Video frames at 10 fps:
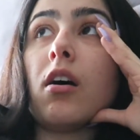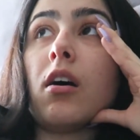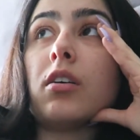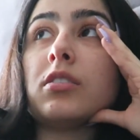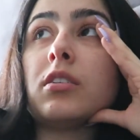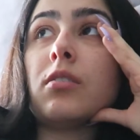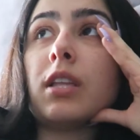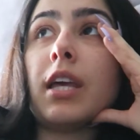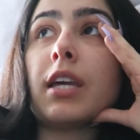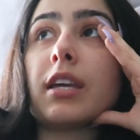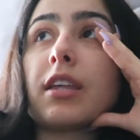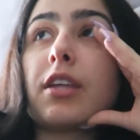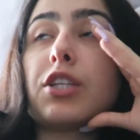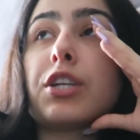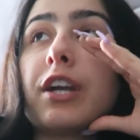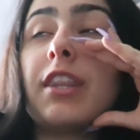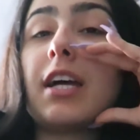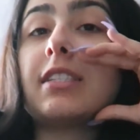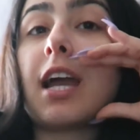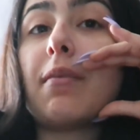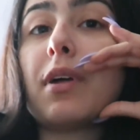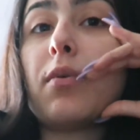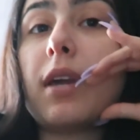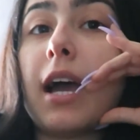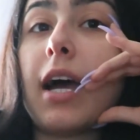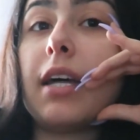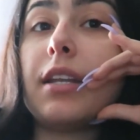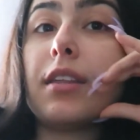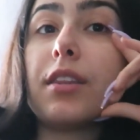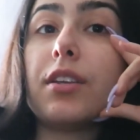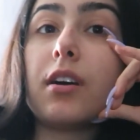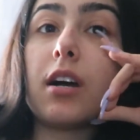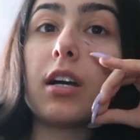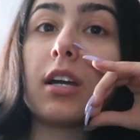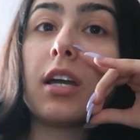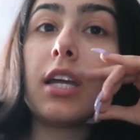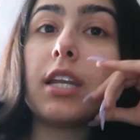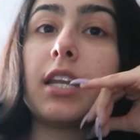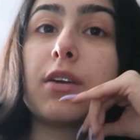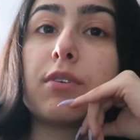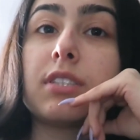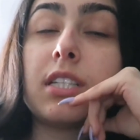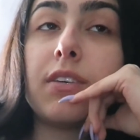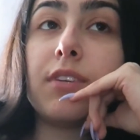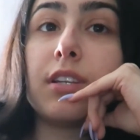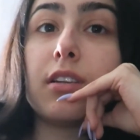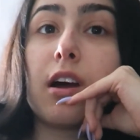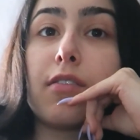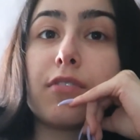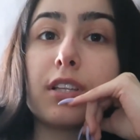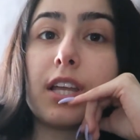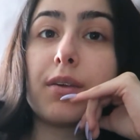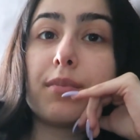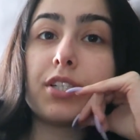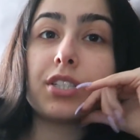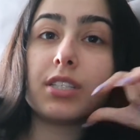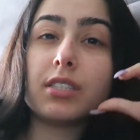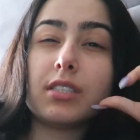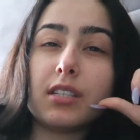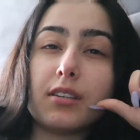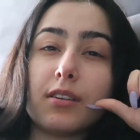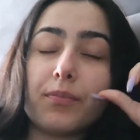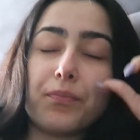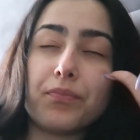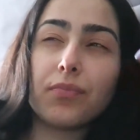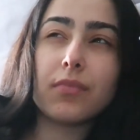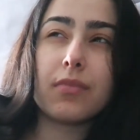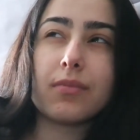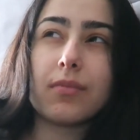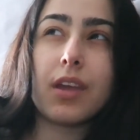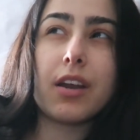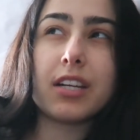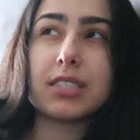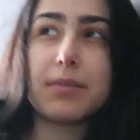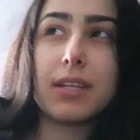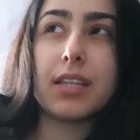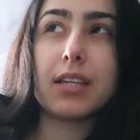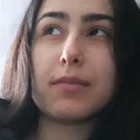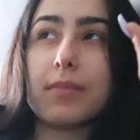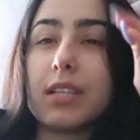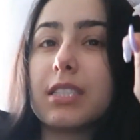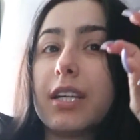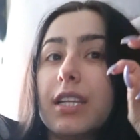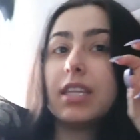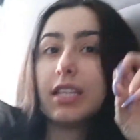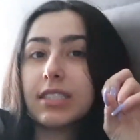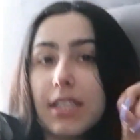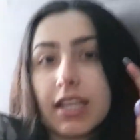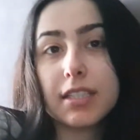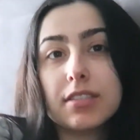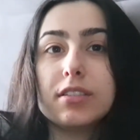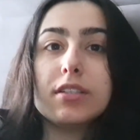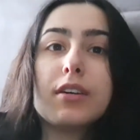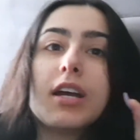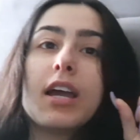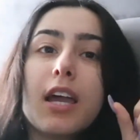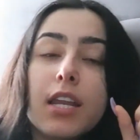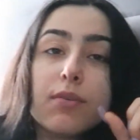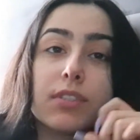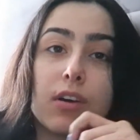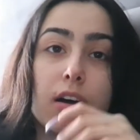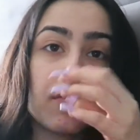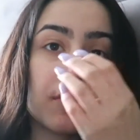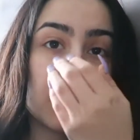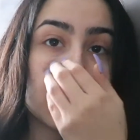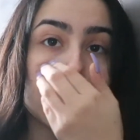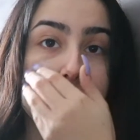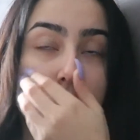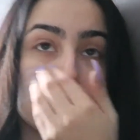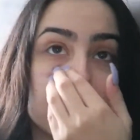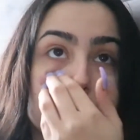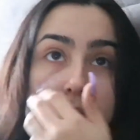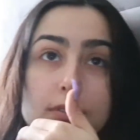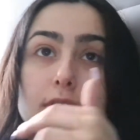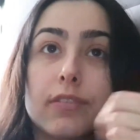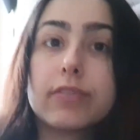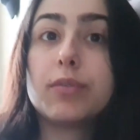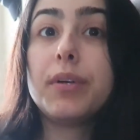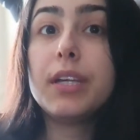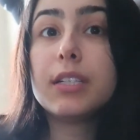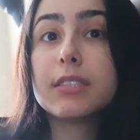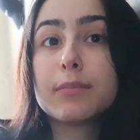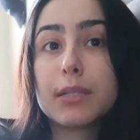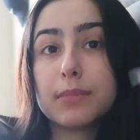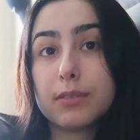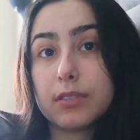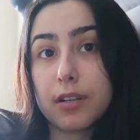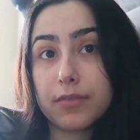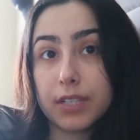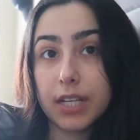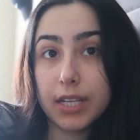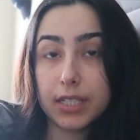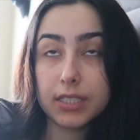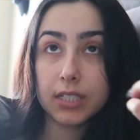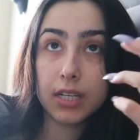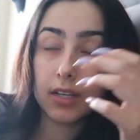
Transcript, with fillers: also like during that time that we had the dog nick was leaving a lot for like missions I don't know how to explain it, like military things that he had to do. And he was gone for, like, sometimes he was gone for weeks, sometimes he was gone for days